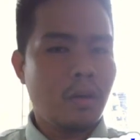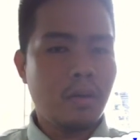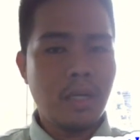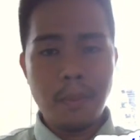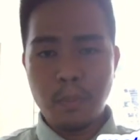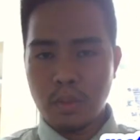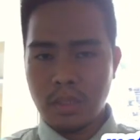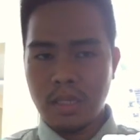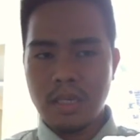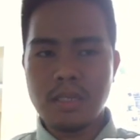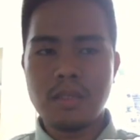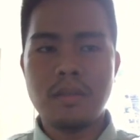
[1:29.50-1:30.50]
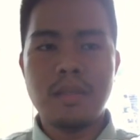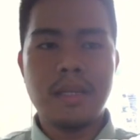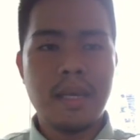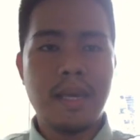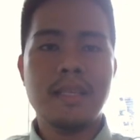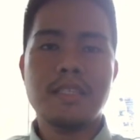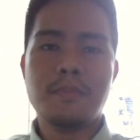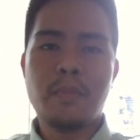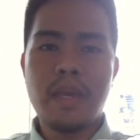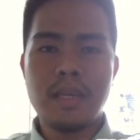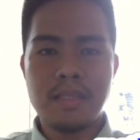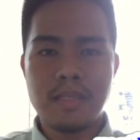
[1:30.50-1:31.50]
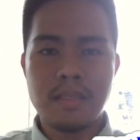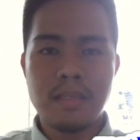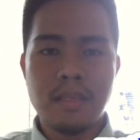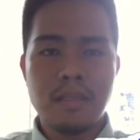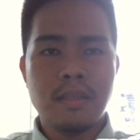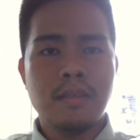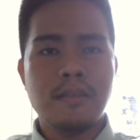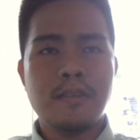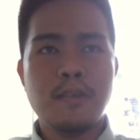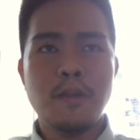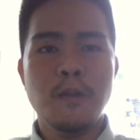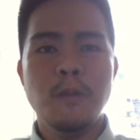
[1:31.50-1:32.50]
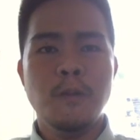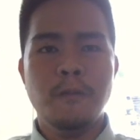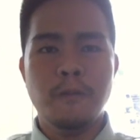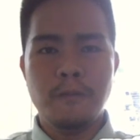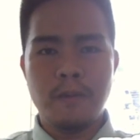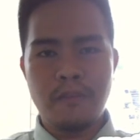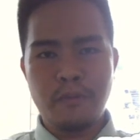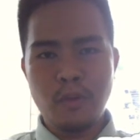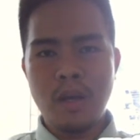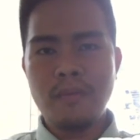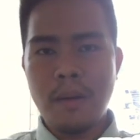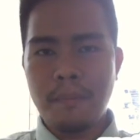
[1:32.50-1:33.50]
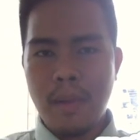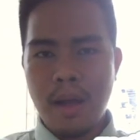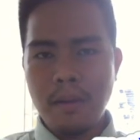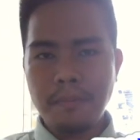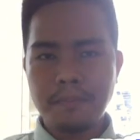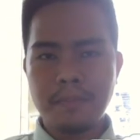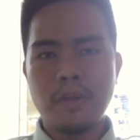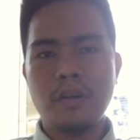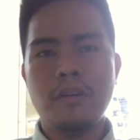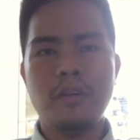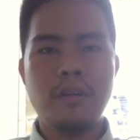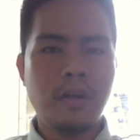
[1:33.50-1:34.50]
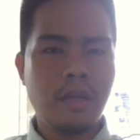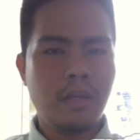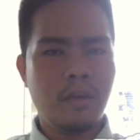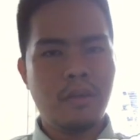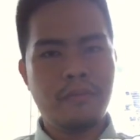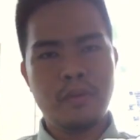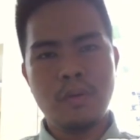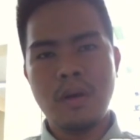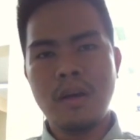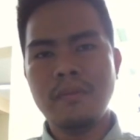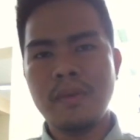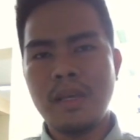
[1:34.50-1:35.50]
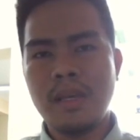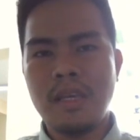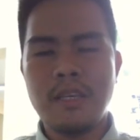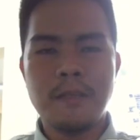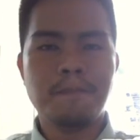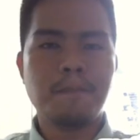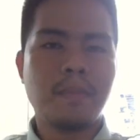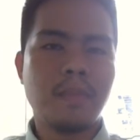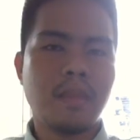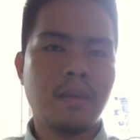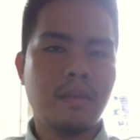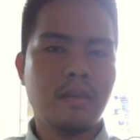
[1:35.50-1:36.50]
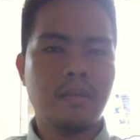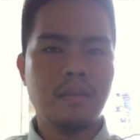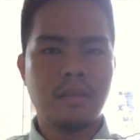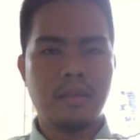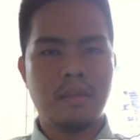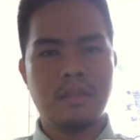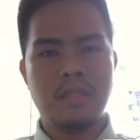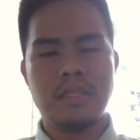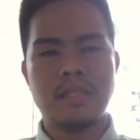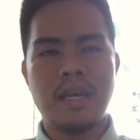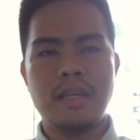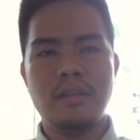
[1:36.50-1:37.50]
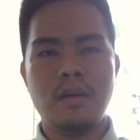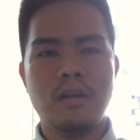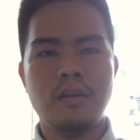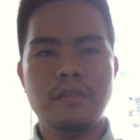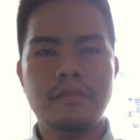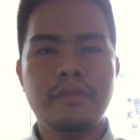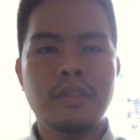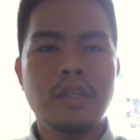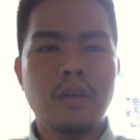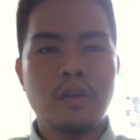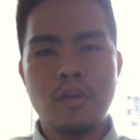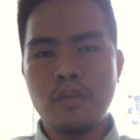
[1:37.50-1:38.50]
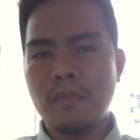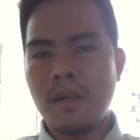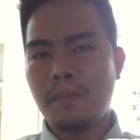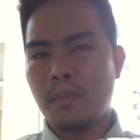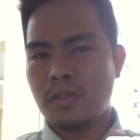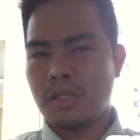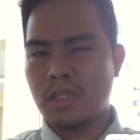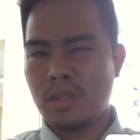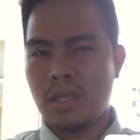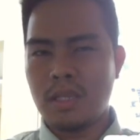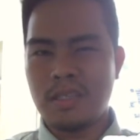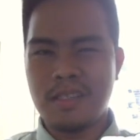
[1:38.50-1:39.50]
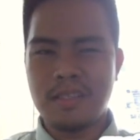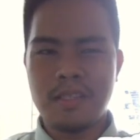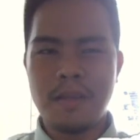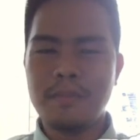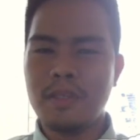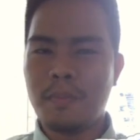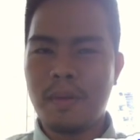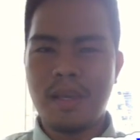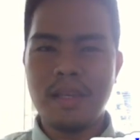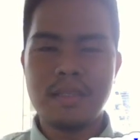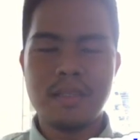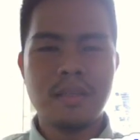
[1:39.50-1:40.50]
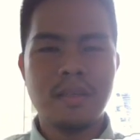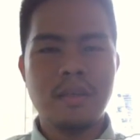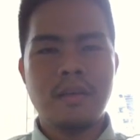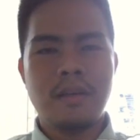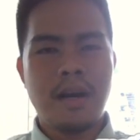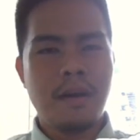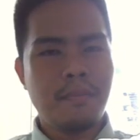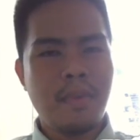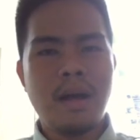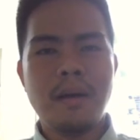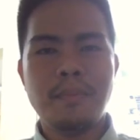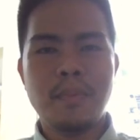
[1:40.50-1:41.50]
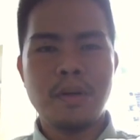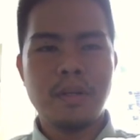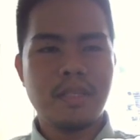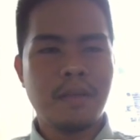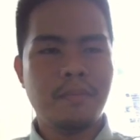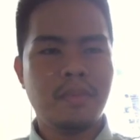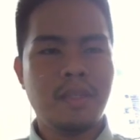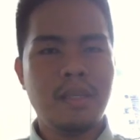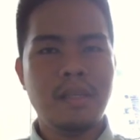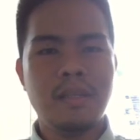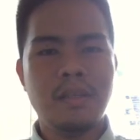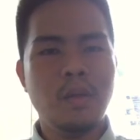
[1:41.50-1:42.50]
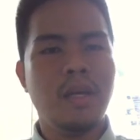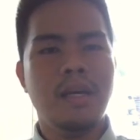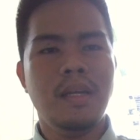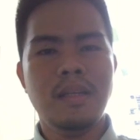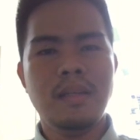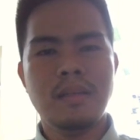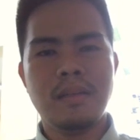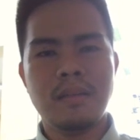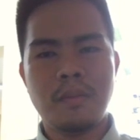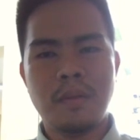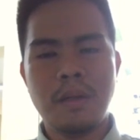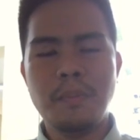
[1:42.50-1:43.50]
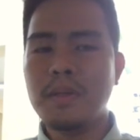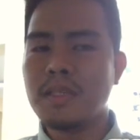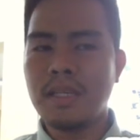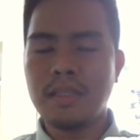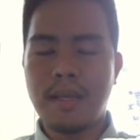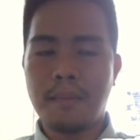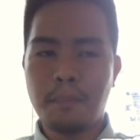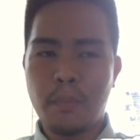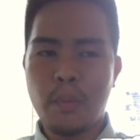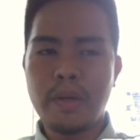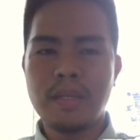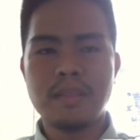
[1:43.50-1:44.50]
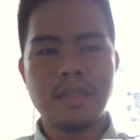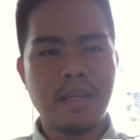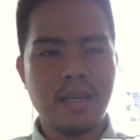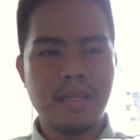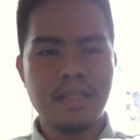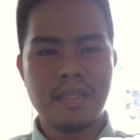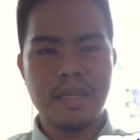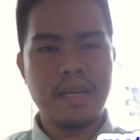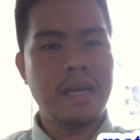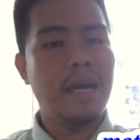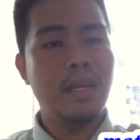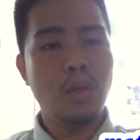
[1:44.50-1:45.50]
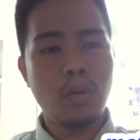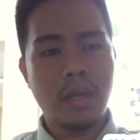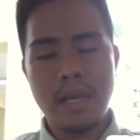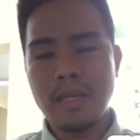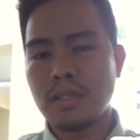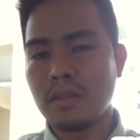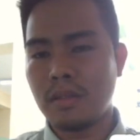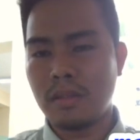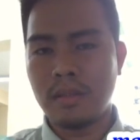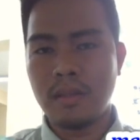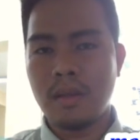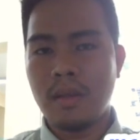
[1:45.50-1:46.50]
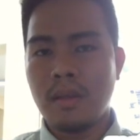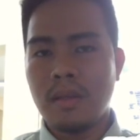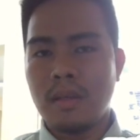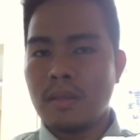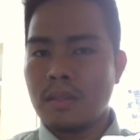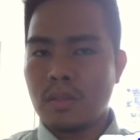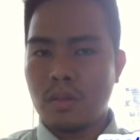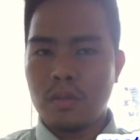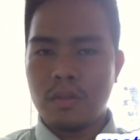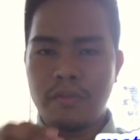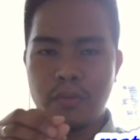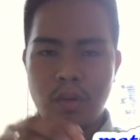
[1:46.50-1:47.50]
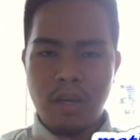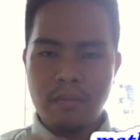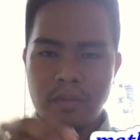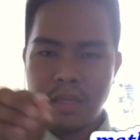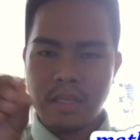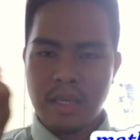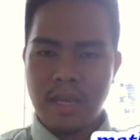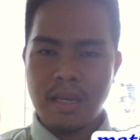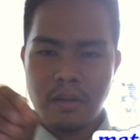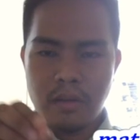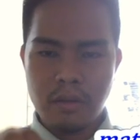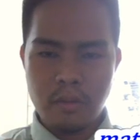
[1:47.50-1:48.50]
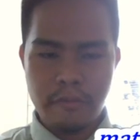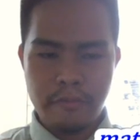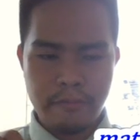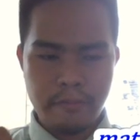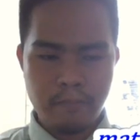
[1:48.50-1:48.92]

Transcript: or a position in space. So if you have a map or if you have this kind of global positioning system, GPS, a map or something, you can represent a point as a location. So if you have that kind of